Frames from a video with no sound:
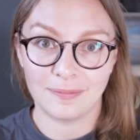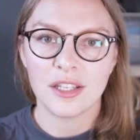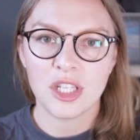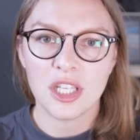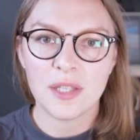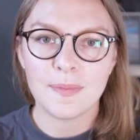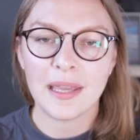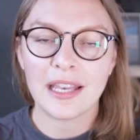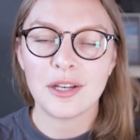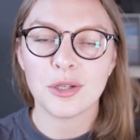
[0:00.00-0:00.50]

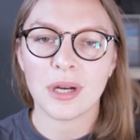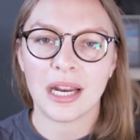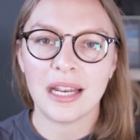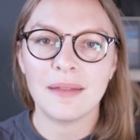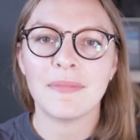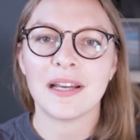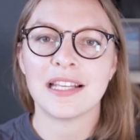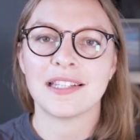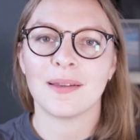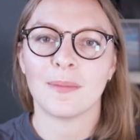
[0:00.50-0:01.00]
She's being trained
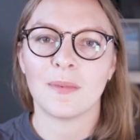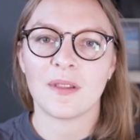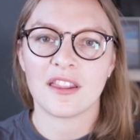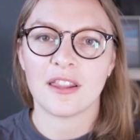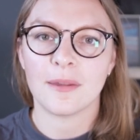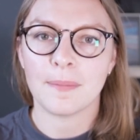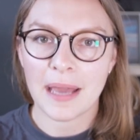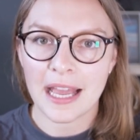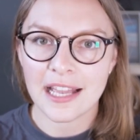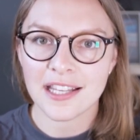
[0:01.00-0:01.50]
by some of
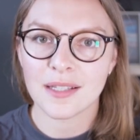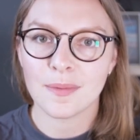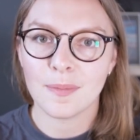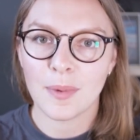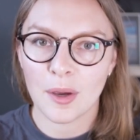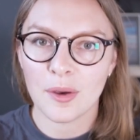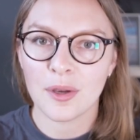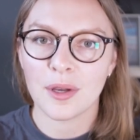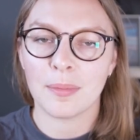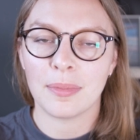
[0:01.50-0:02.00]
the best
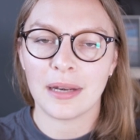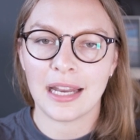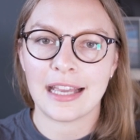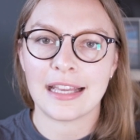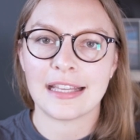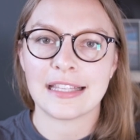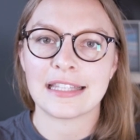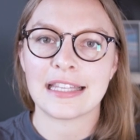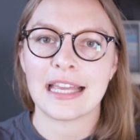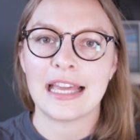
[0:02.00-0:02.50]
poker
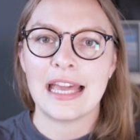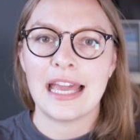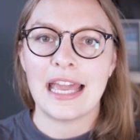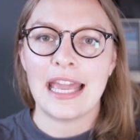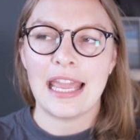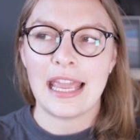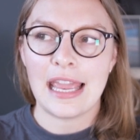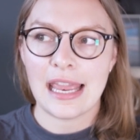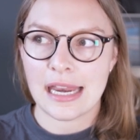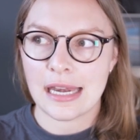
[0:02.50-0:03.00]
players
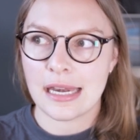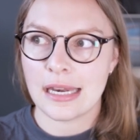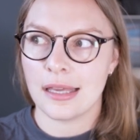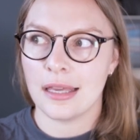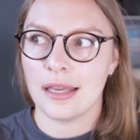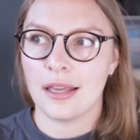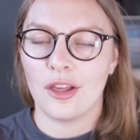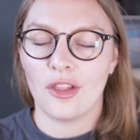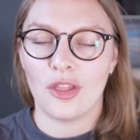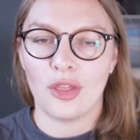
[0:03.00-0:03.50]
in
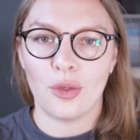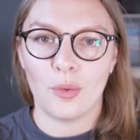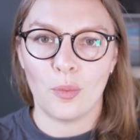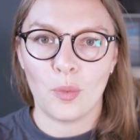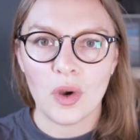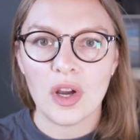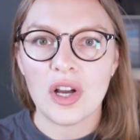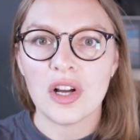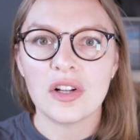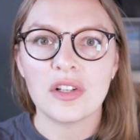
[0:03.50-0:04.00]
the
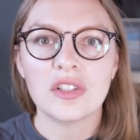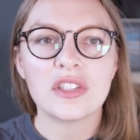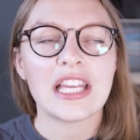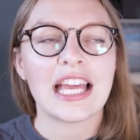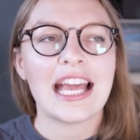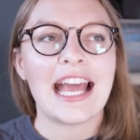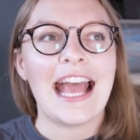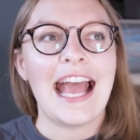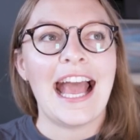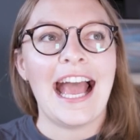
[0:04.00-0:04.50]
world,
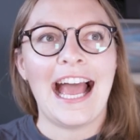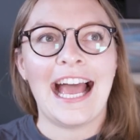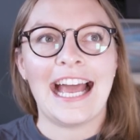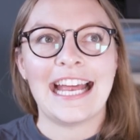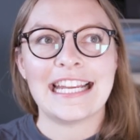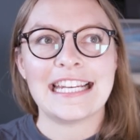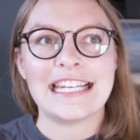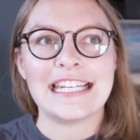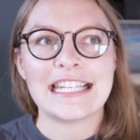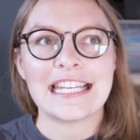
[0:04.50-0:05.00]

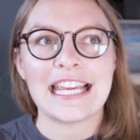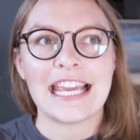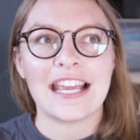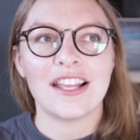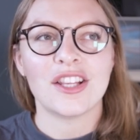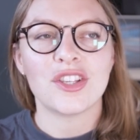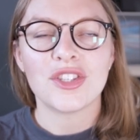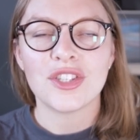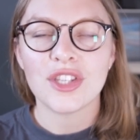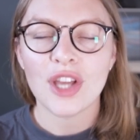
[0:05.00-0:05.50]
and
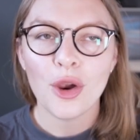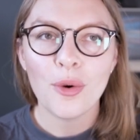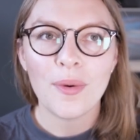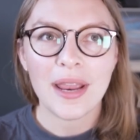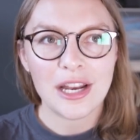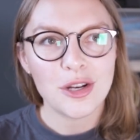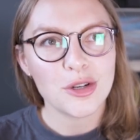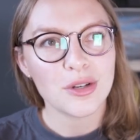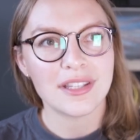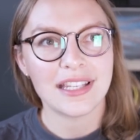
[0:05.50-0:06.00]
it's so
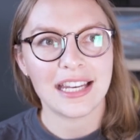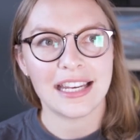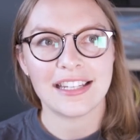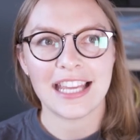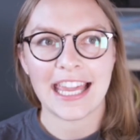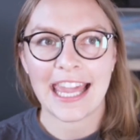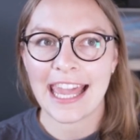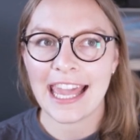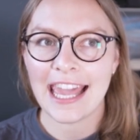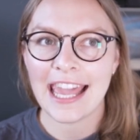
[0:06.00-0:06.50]
interesting to
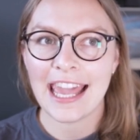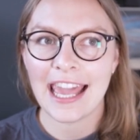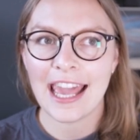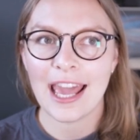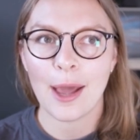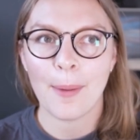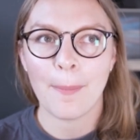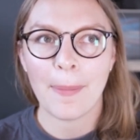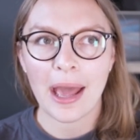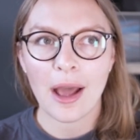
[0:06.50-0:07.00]
hear
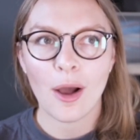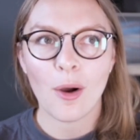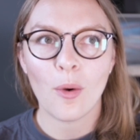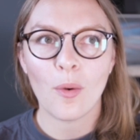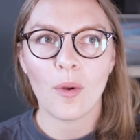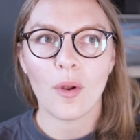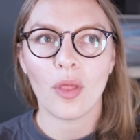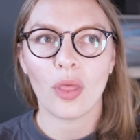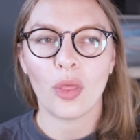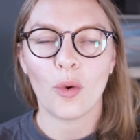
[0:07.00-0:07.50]

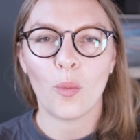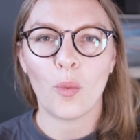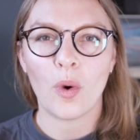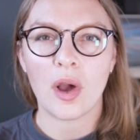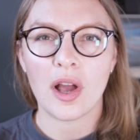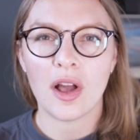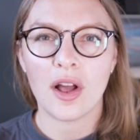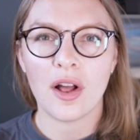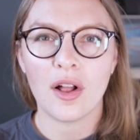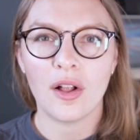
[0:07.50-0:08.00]
about the
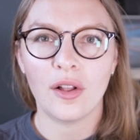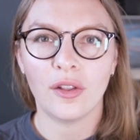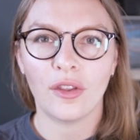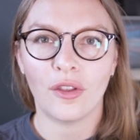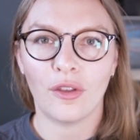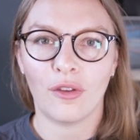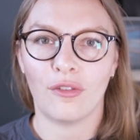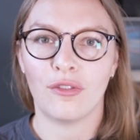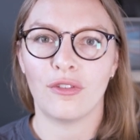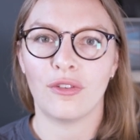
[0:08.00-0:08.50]
world
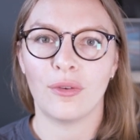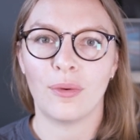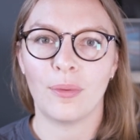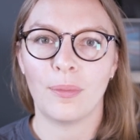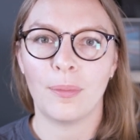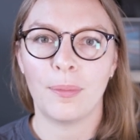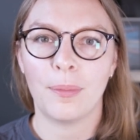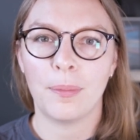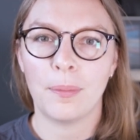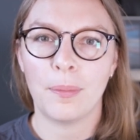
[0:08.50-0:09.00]
of
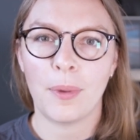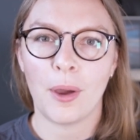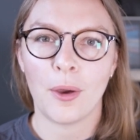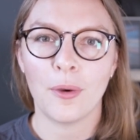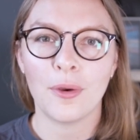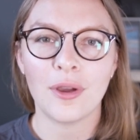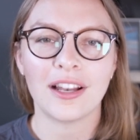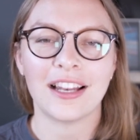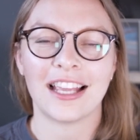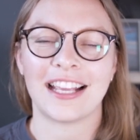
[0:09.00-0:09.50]

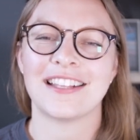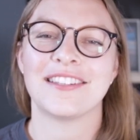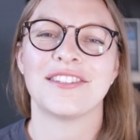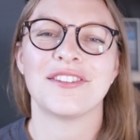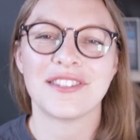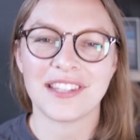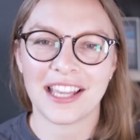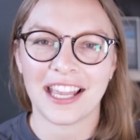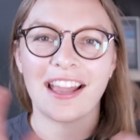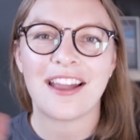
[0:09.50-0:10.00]
poker. Like, it's
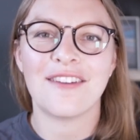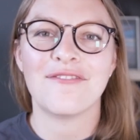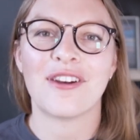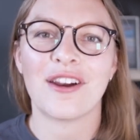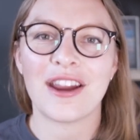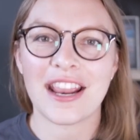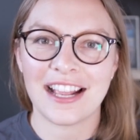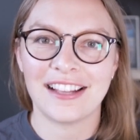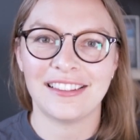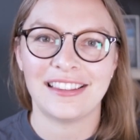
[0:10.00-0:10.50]
just like a
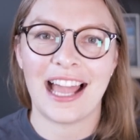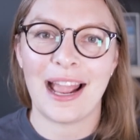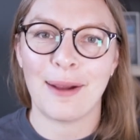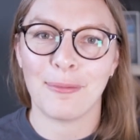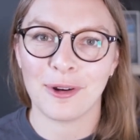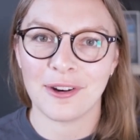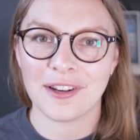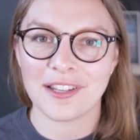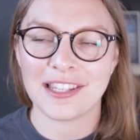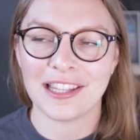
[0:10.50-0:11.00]
very
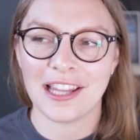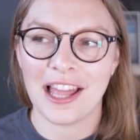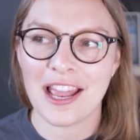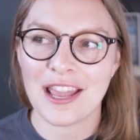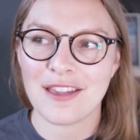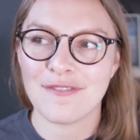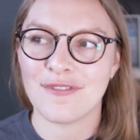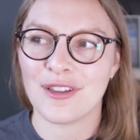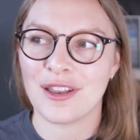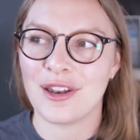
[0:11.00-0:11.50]
glamorous
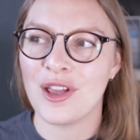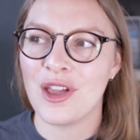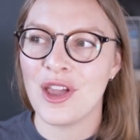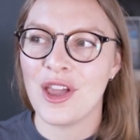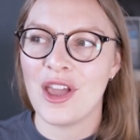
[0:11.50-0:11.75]
life, and